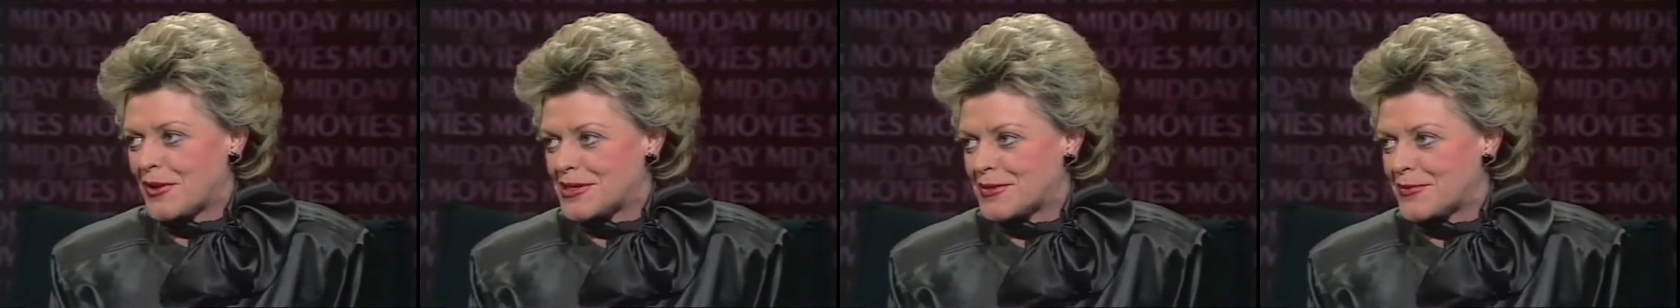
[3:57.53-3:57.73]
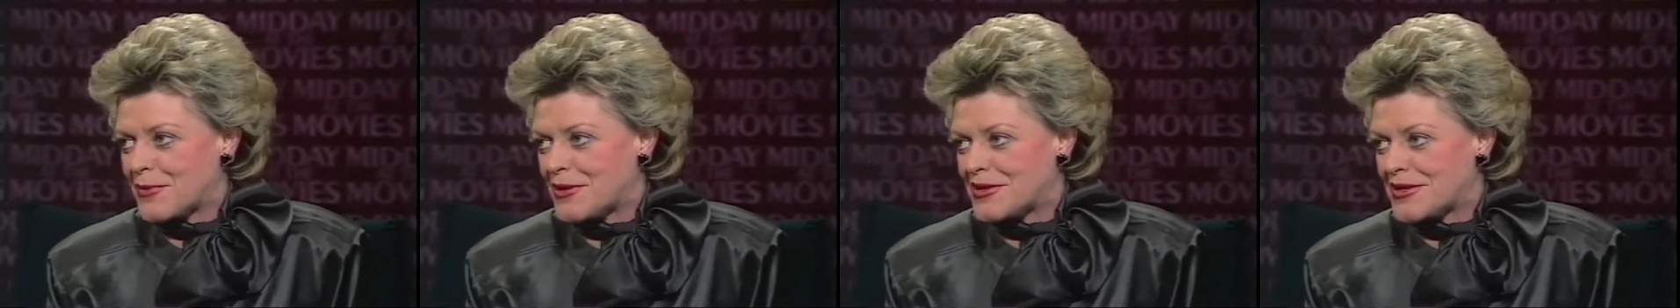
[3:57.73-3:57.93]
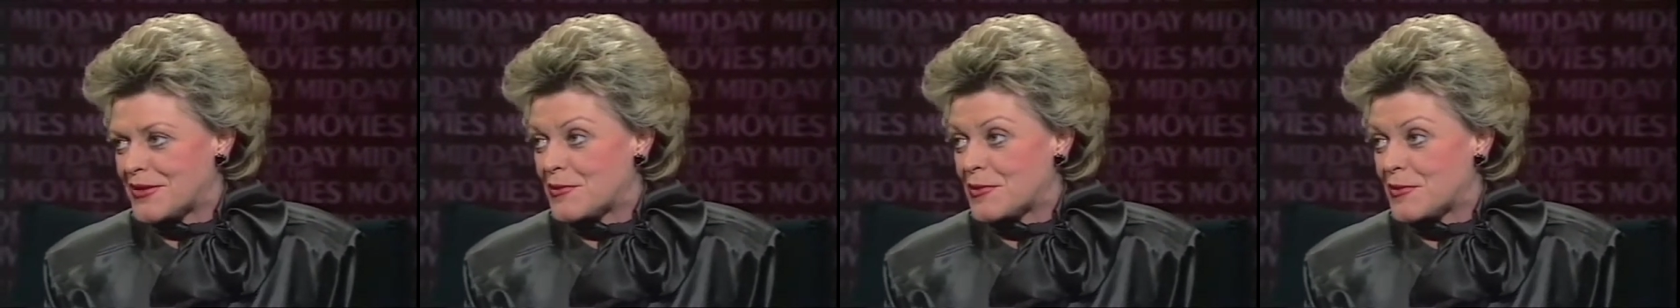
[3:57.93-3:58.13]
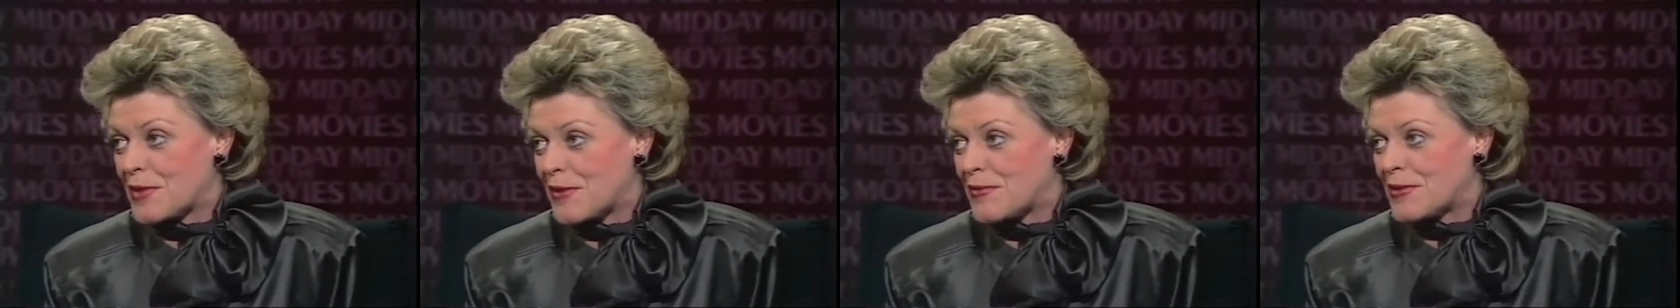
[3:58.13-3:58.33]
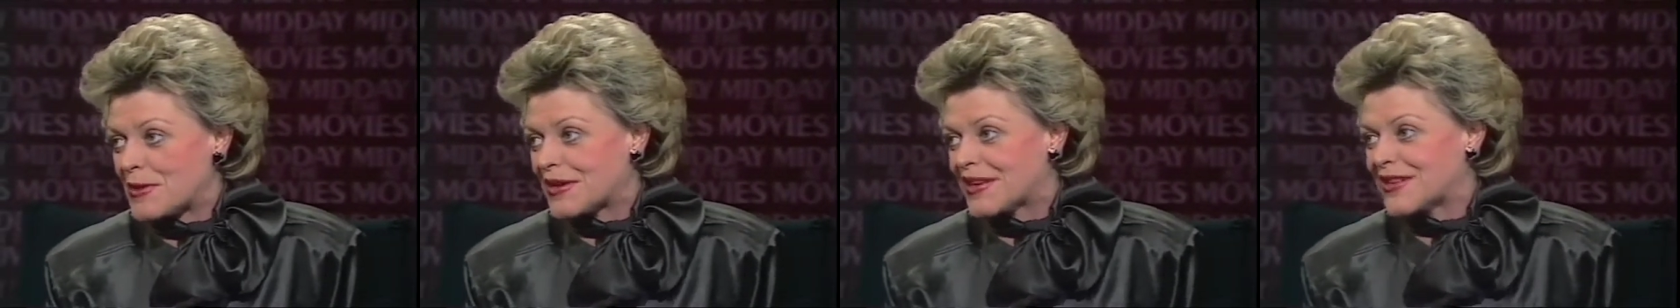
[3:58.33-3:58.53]
I suppose,
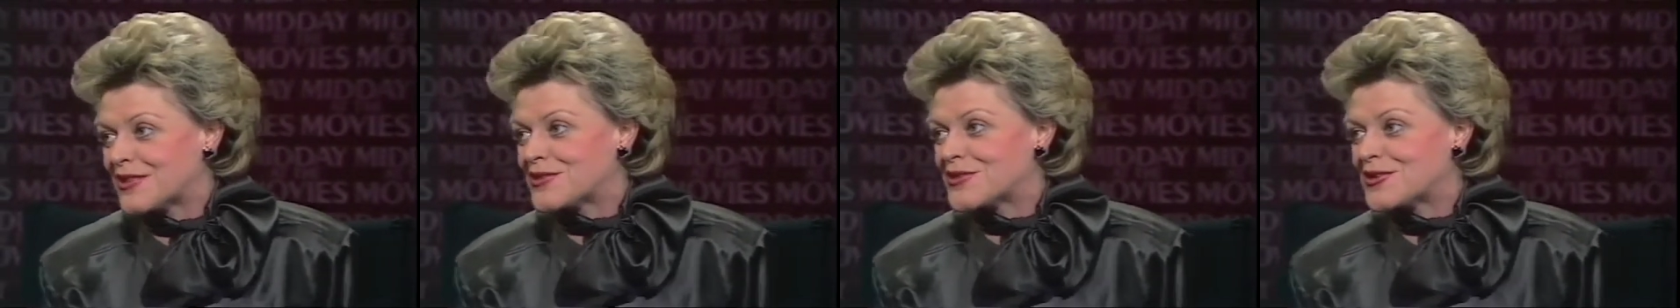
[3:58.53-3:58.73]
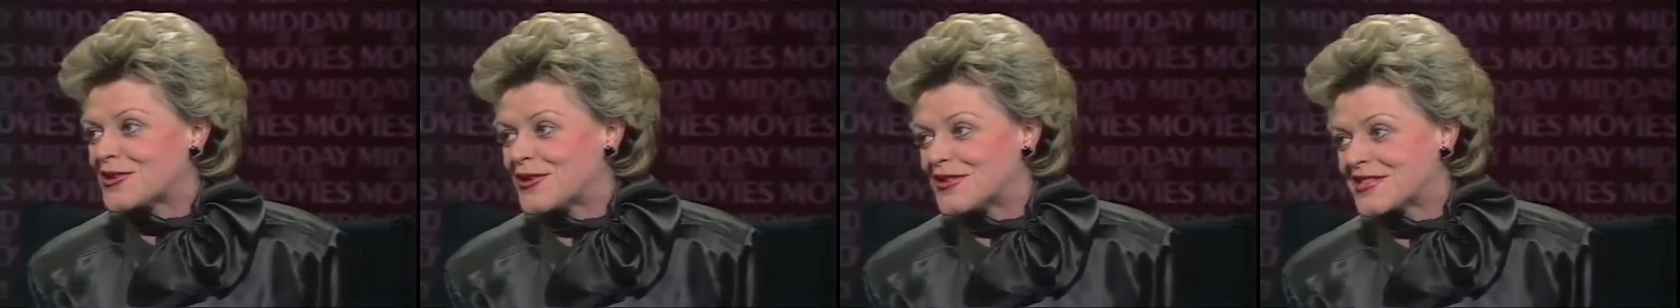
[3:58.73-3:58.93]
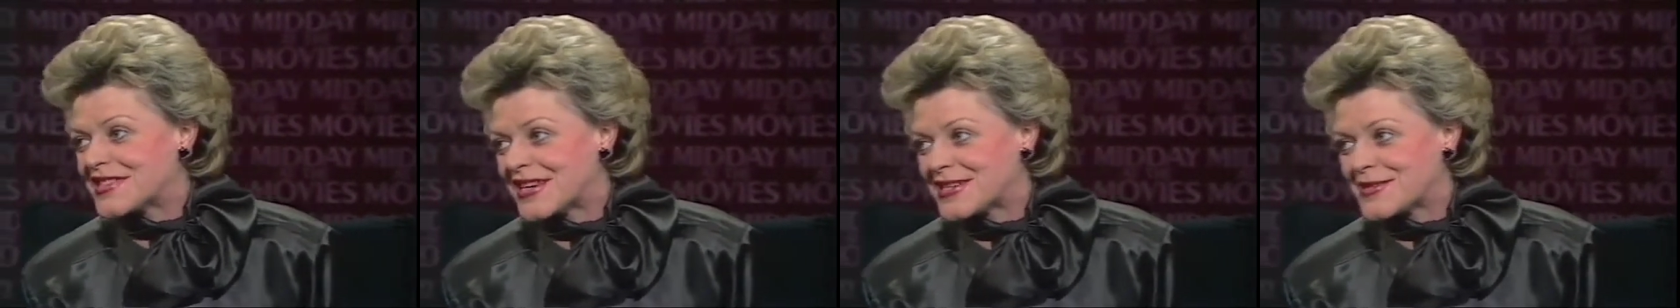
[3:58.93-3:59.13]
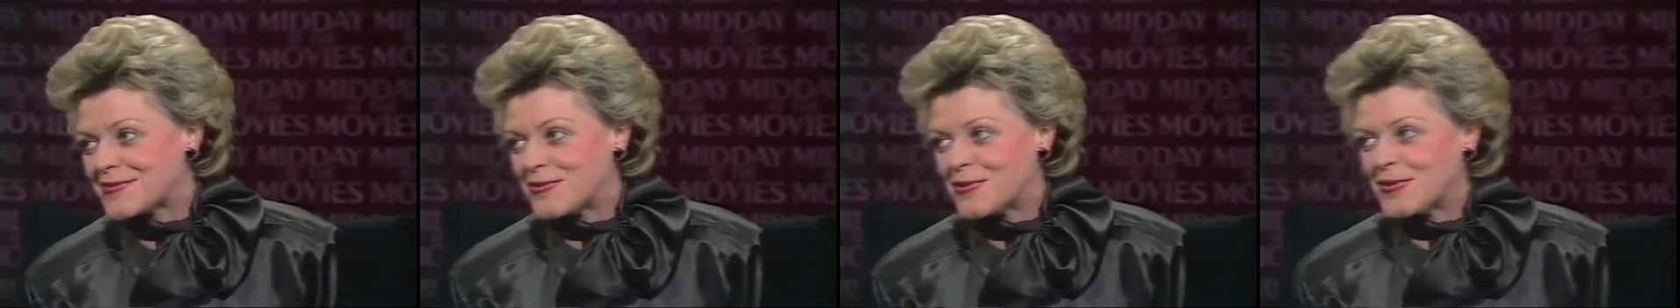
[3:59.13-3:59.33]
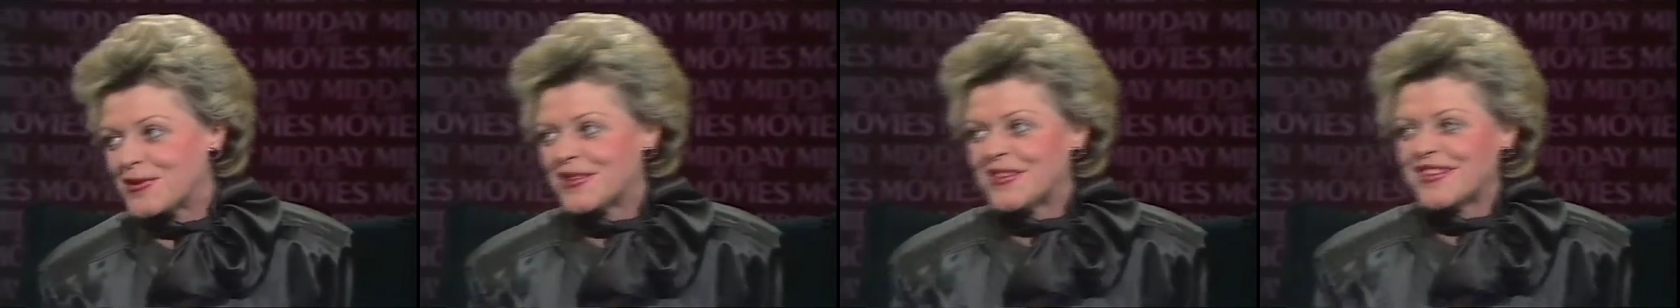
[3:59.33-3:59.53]
everywhere, but it concerns
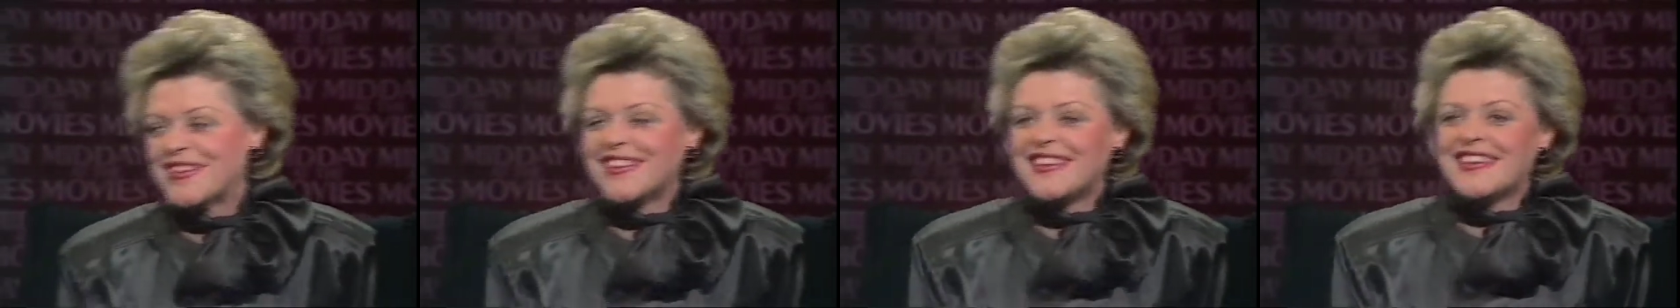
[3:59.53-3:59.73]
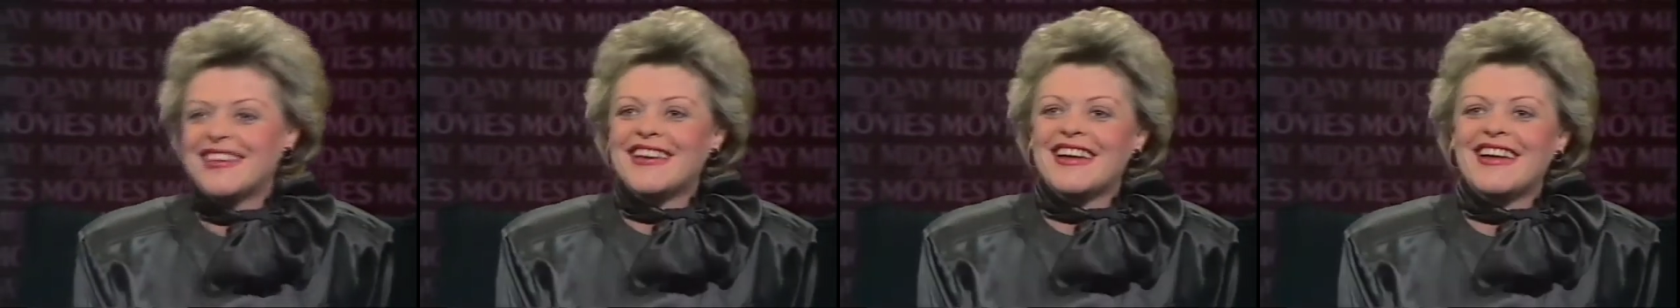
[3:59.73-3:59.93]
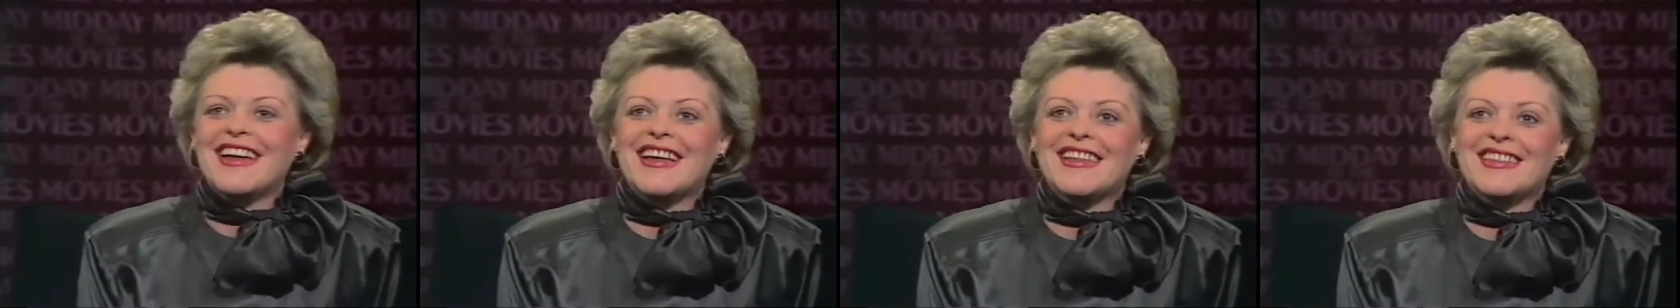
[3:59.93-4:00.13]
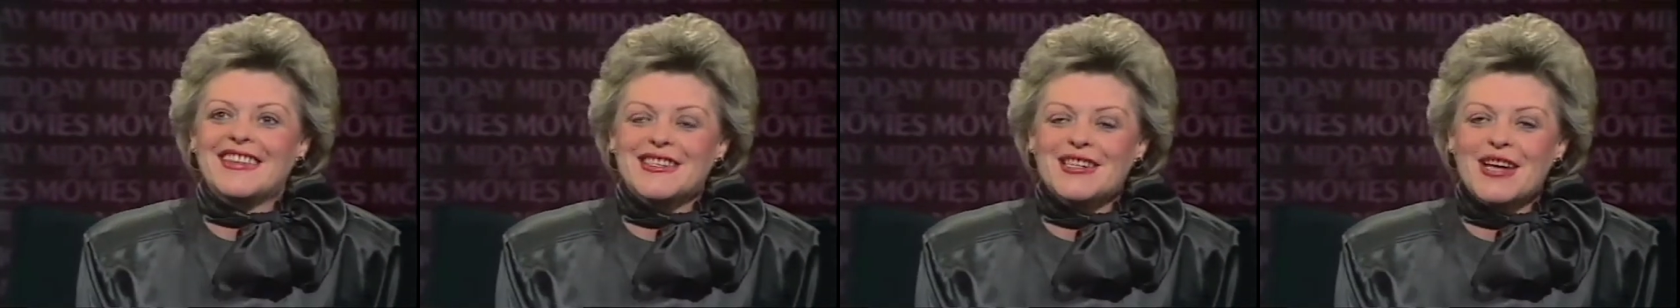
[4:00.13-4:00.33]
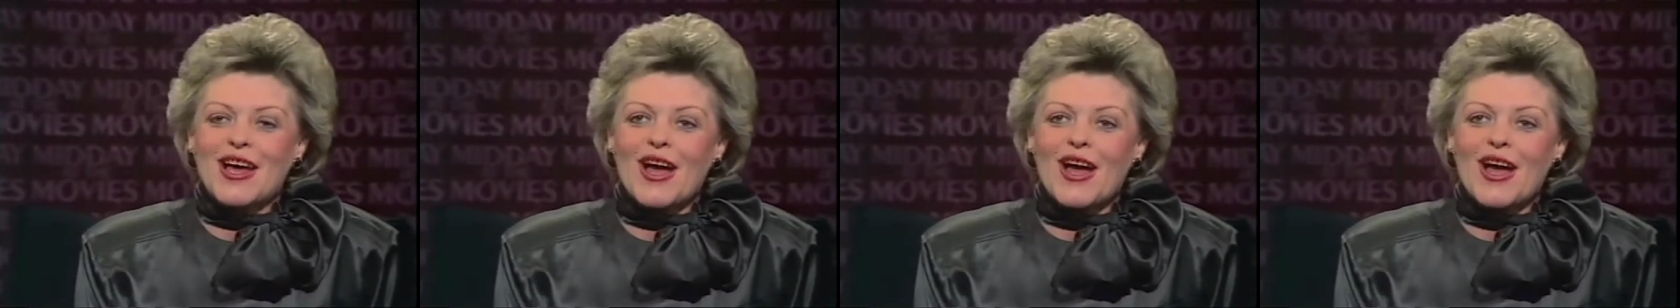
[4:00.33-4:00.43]
us more at the